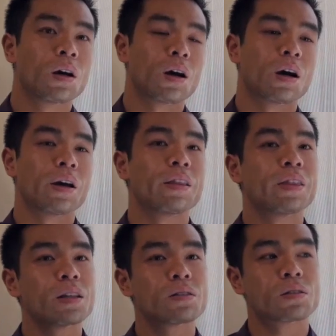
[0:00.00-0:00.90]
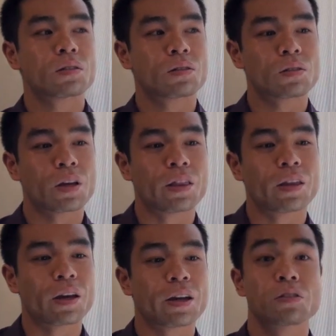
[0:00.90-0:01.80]
uh, and that's
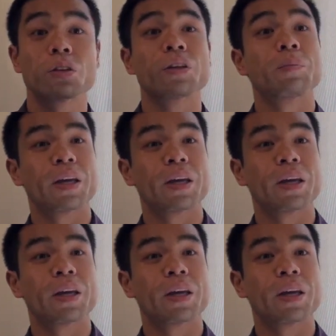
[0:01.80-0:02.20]
and then I slowly